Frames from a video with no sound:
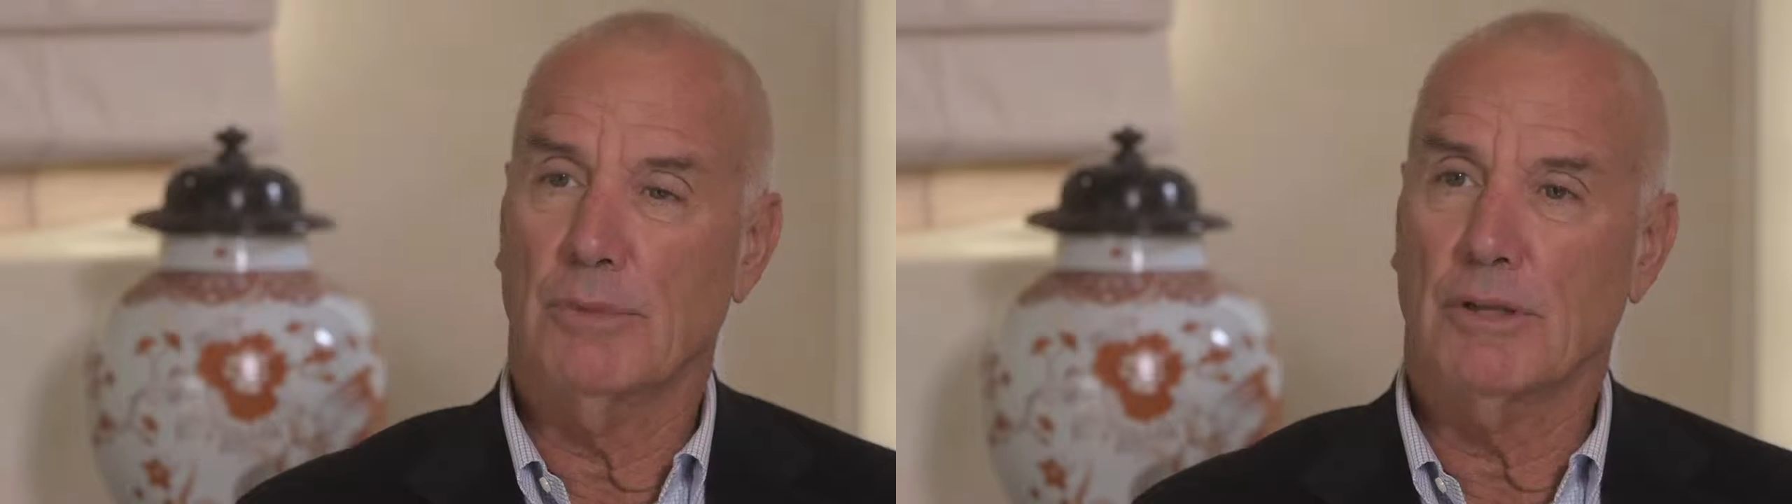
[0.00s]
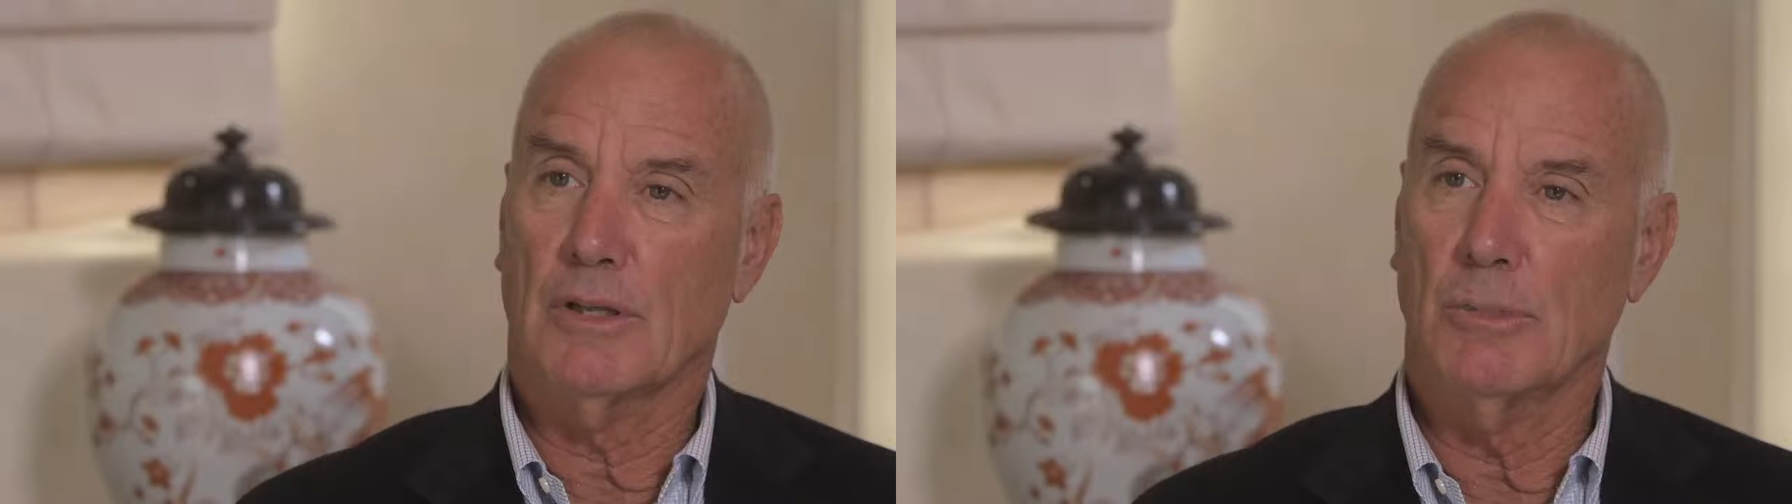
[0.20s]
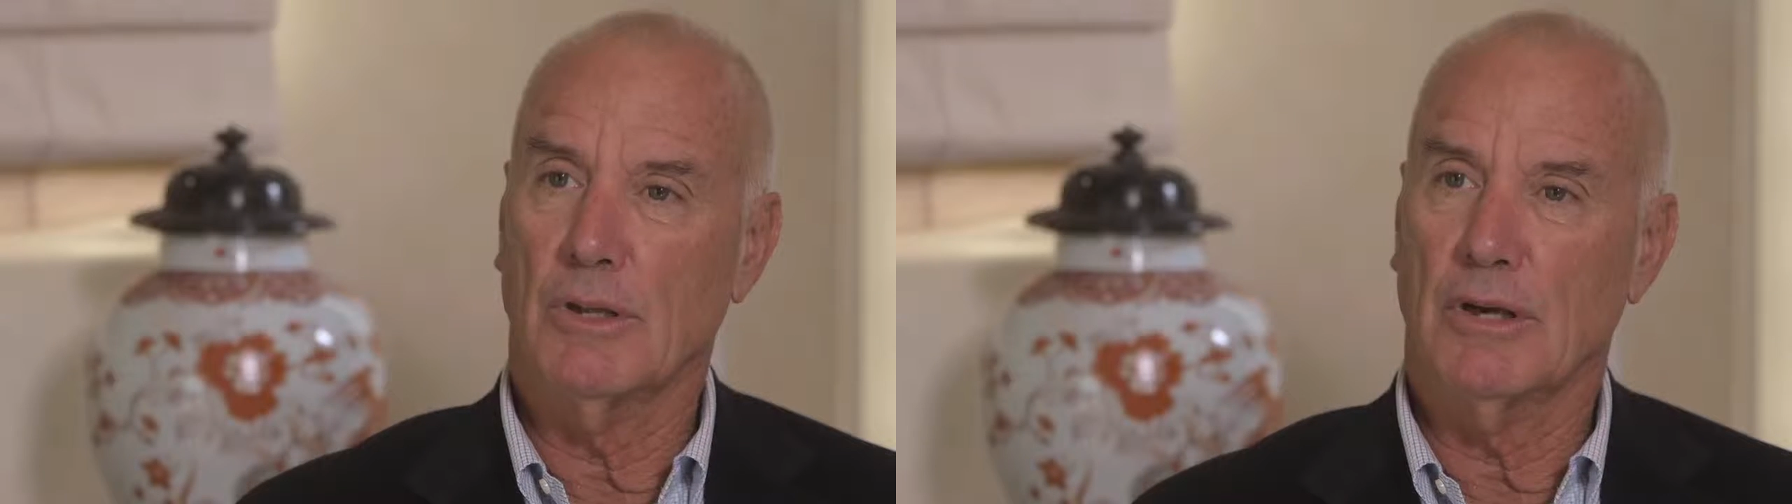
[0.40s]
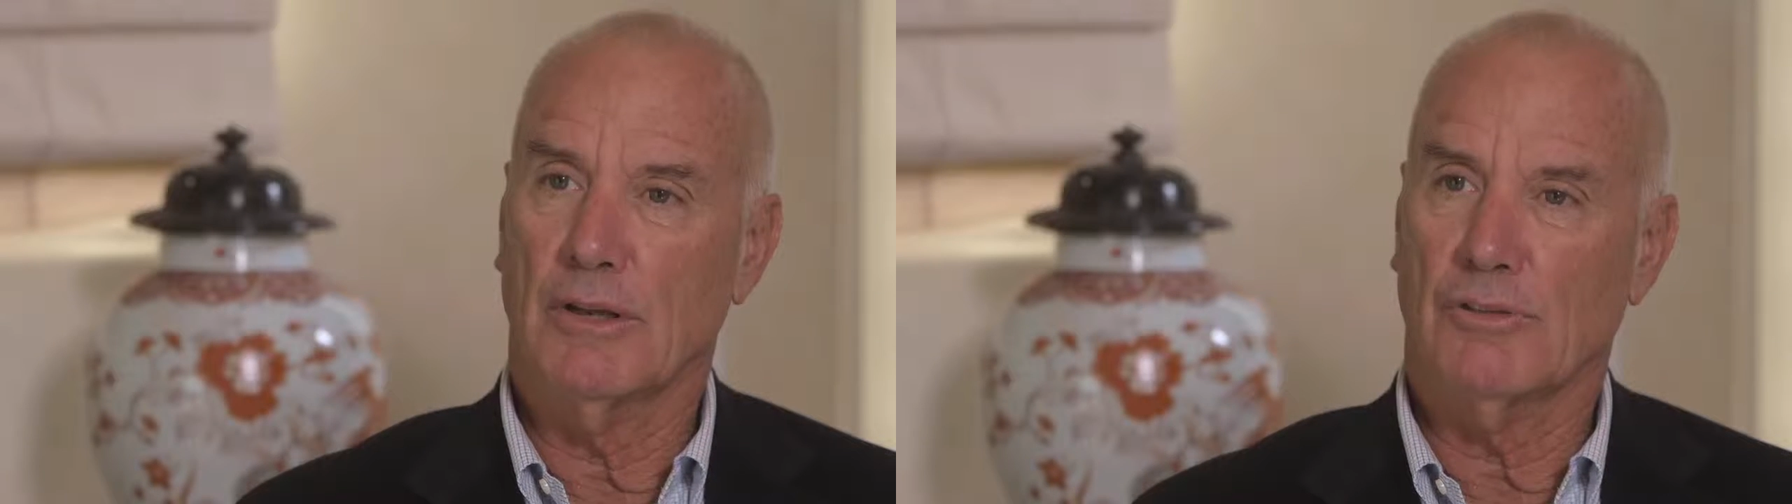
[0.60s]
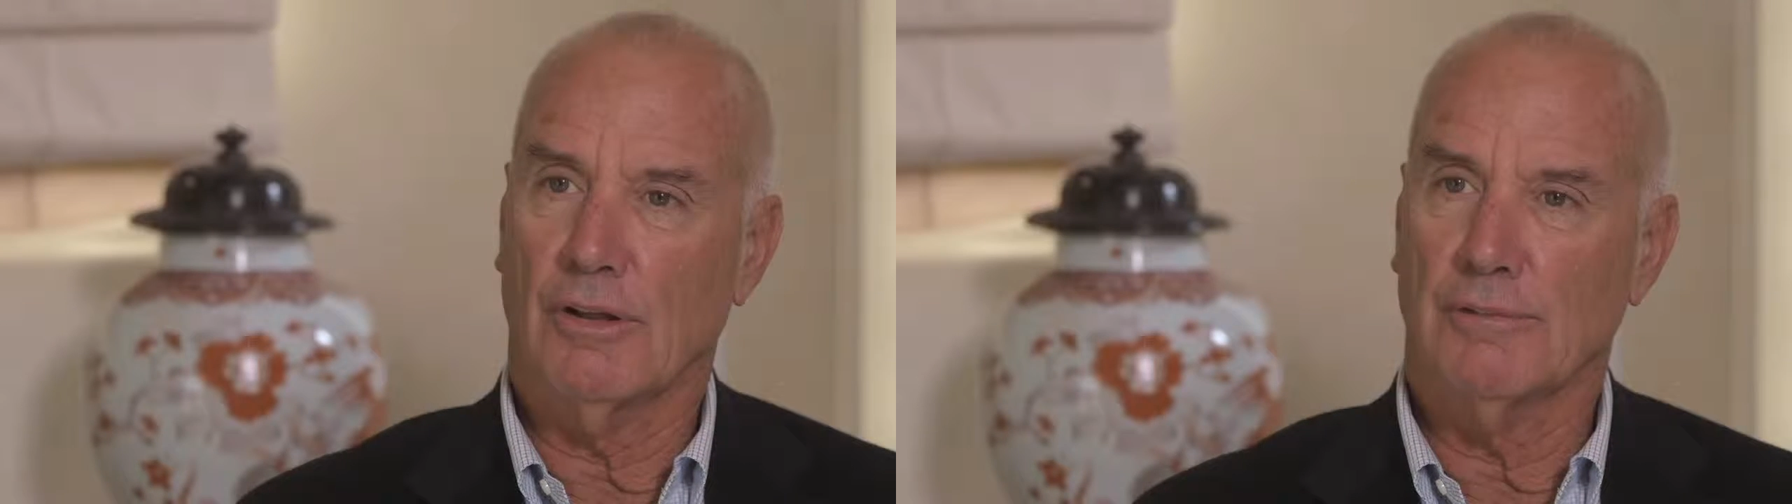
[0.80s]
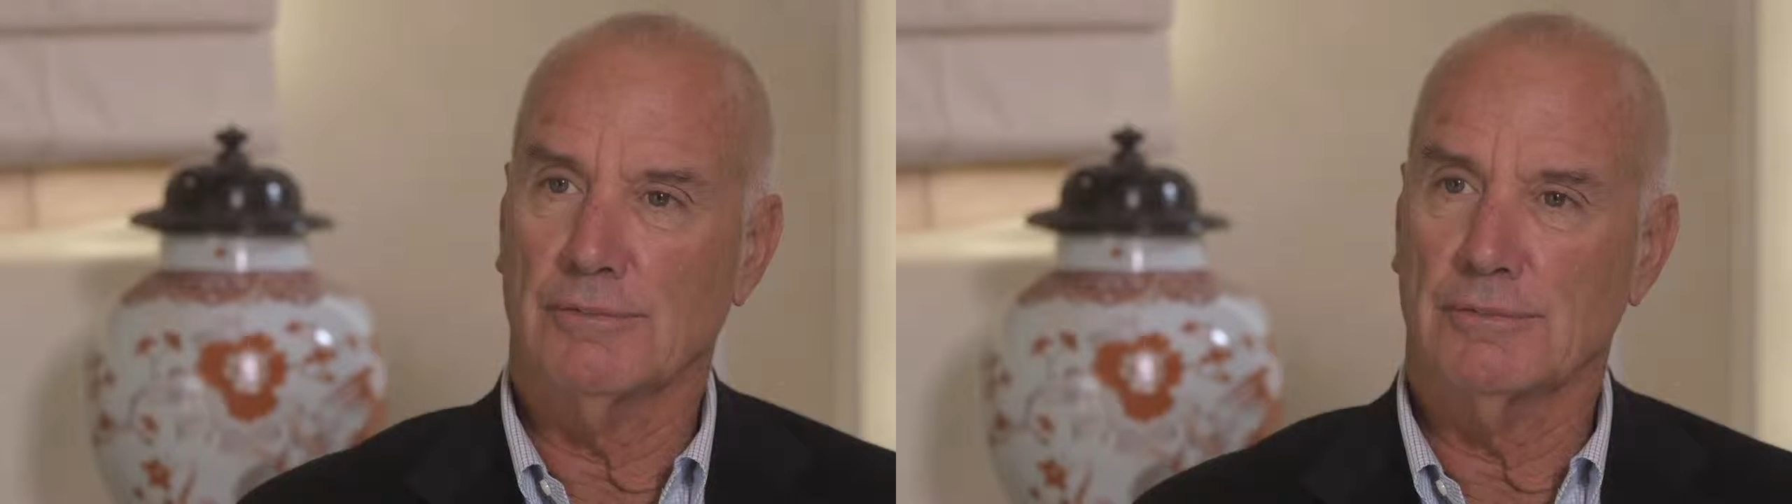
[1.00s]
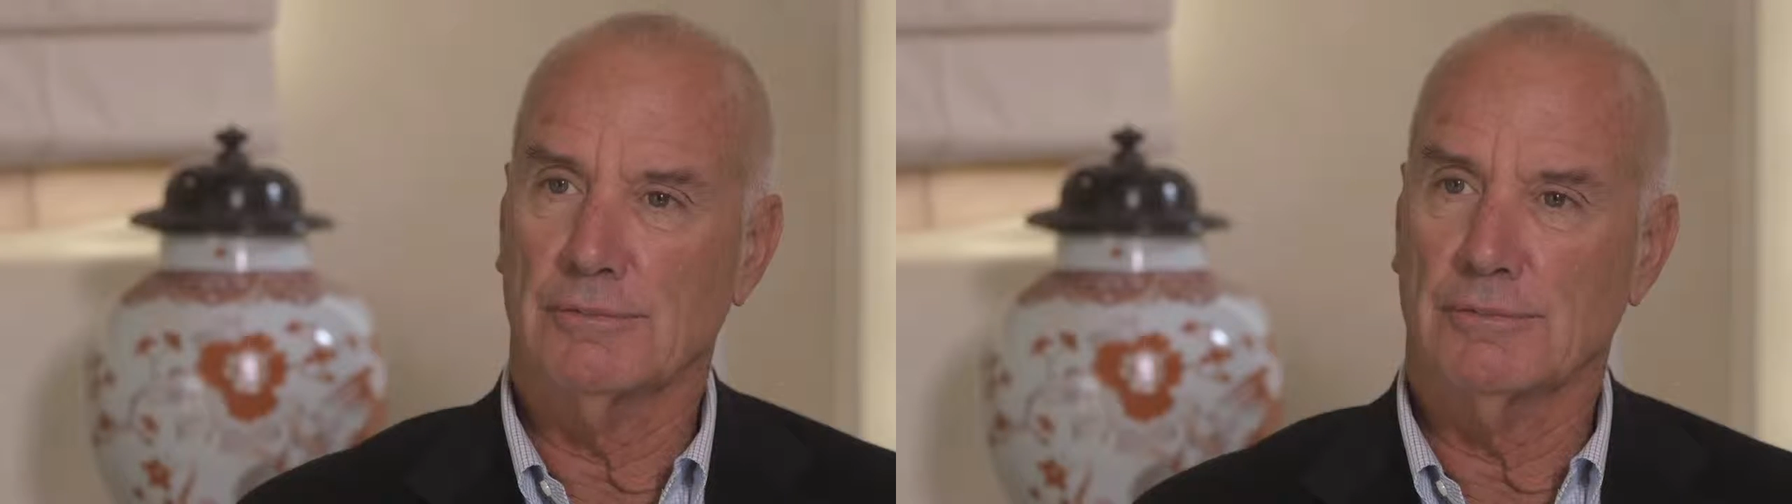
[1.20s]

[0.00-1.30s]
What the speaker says: in the community itself?